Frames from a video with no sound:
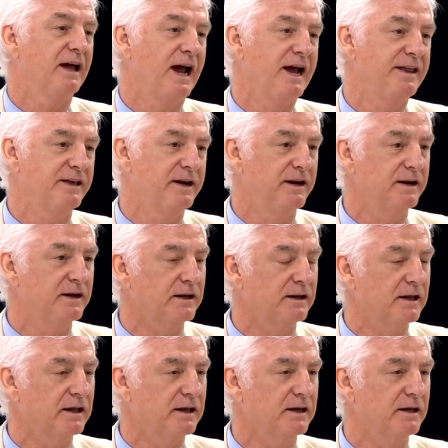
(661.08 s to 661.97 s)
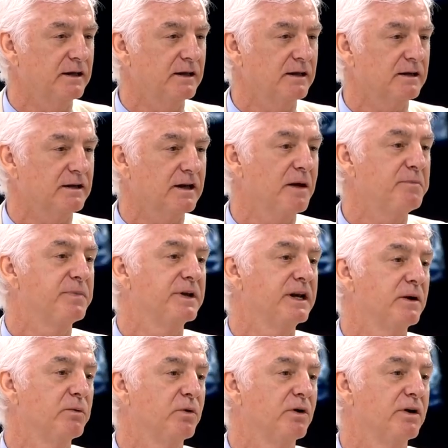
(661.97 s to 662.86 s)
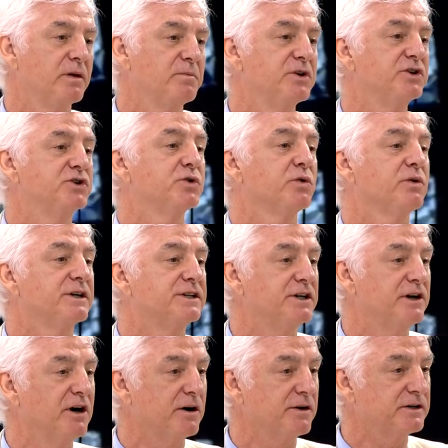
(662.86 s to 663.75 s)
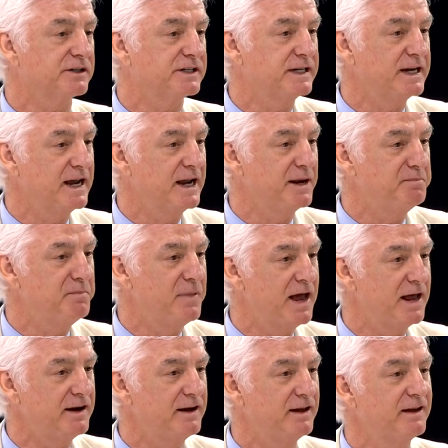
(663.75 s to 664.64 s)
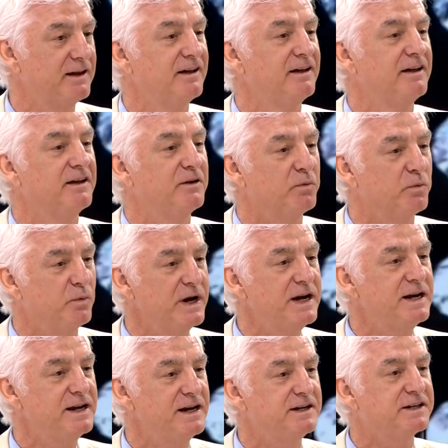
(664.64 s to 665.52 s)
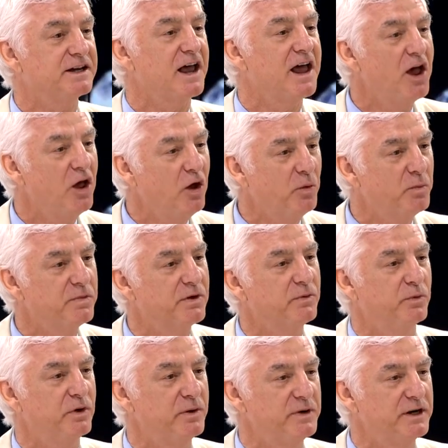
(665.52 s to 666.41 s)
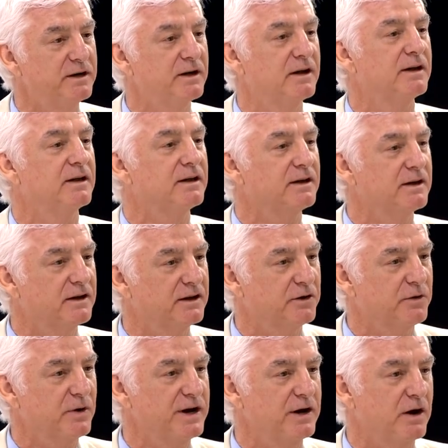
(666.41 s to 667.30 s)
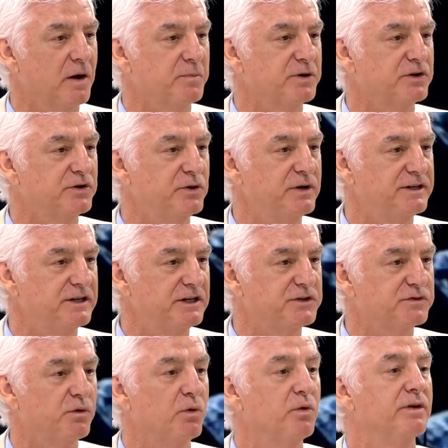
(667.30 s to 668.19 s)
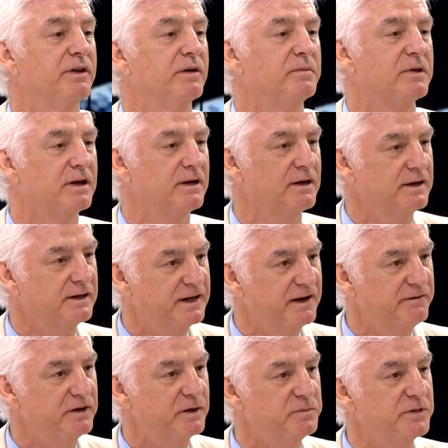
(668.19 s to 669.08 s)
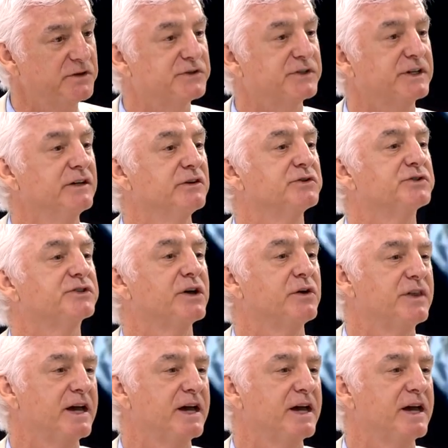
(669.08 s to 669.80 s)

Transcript: And that in a company where the majority are today men, we need to help women create opportunities for them, give them the skills so